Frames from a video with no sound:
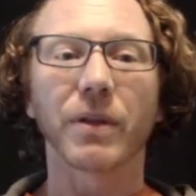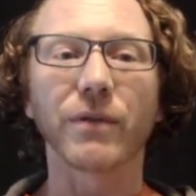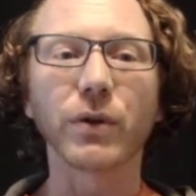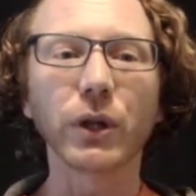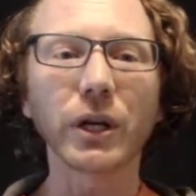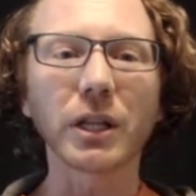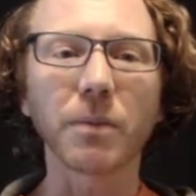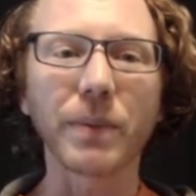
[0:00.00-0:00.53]
If
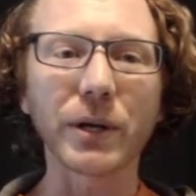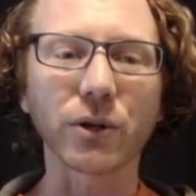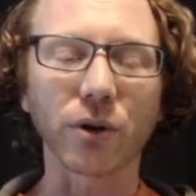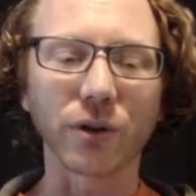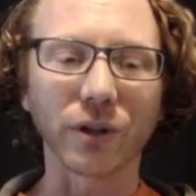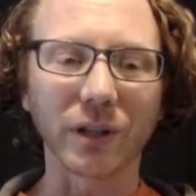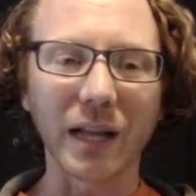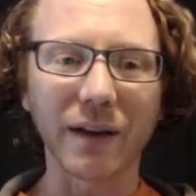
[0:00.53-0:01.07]
you look at the
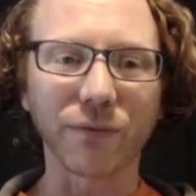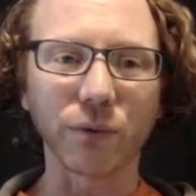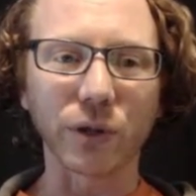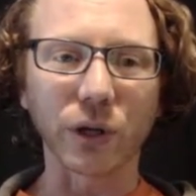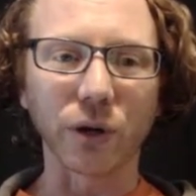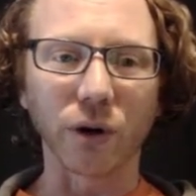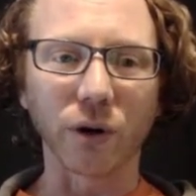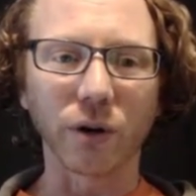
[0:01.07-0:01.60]
picture on the left
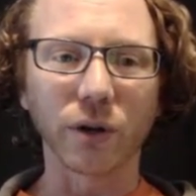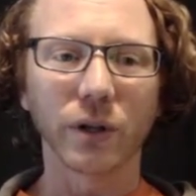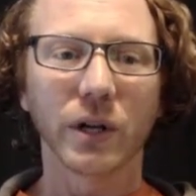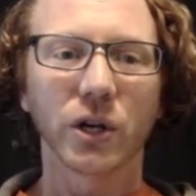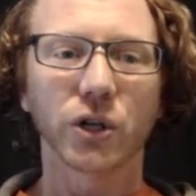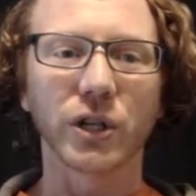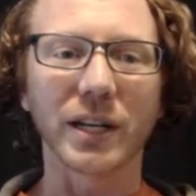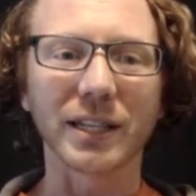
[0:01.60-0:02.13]
with the girl,
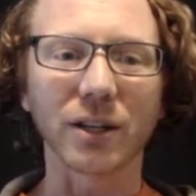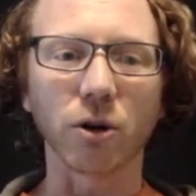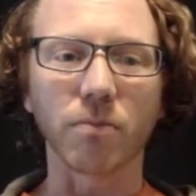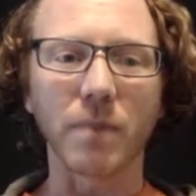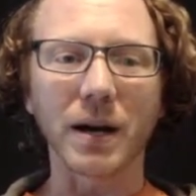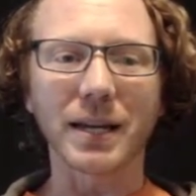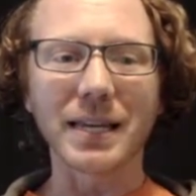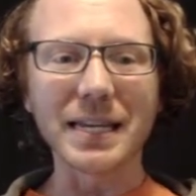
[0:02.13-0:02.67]
she has
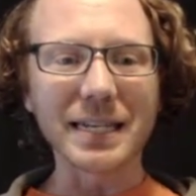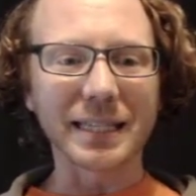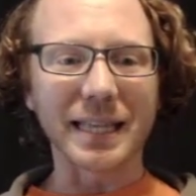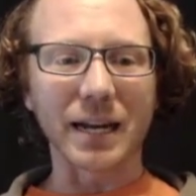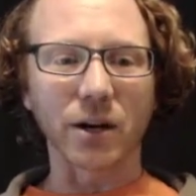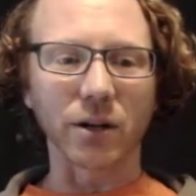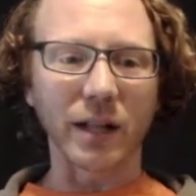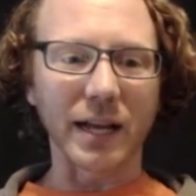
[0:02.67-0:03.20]
little monkeys
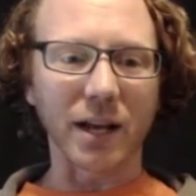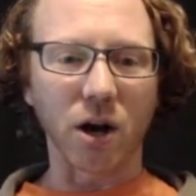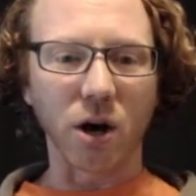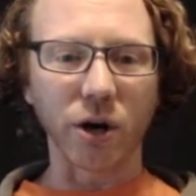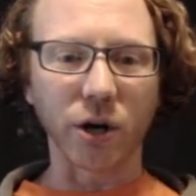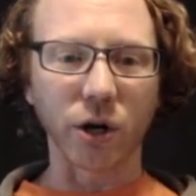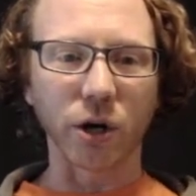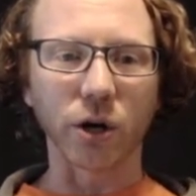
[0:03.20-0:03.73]
that are like
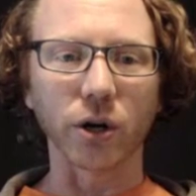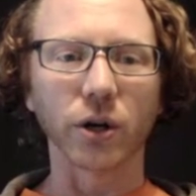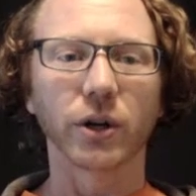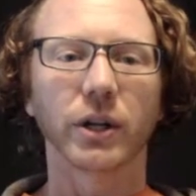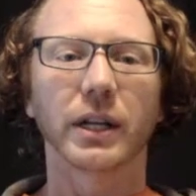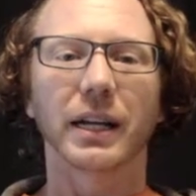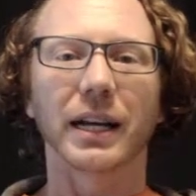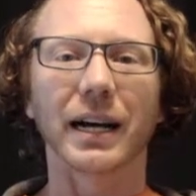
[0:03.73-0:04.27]
on
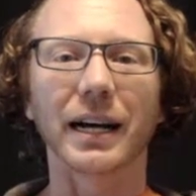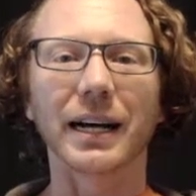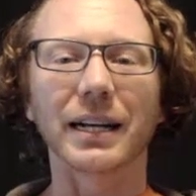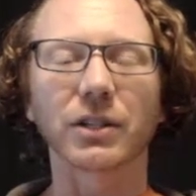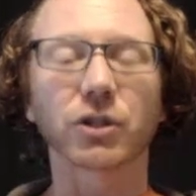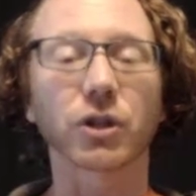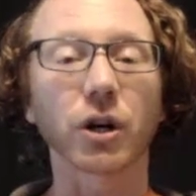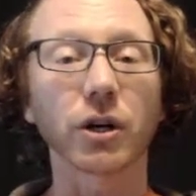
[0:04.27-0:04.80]
her
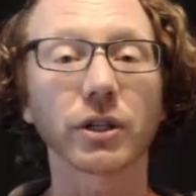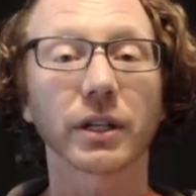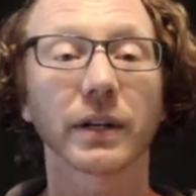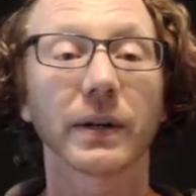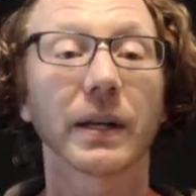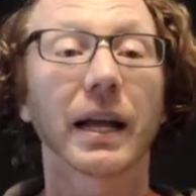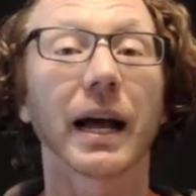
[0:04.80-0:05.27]
skirt.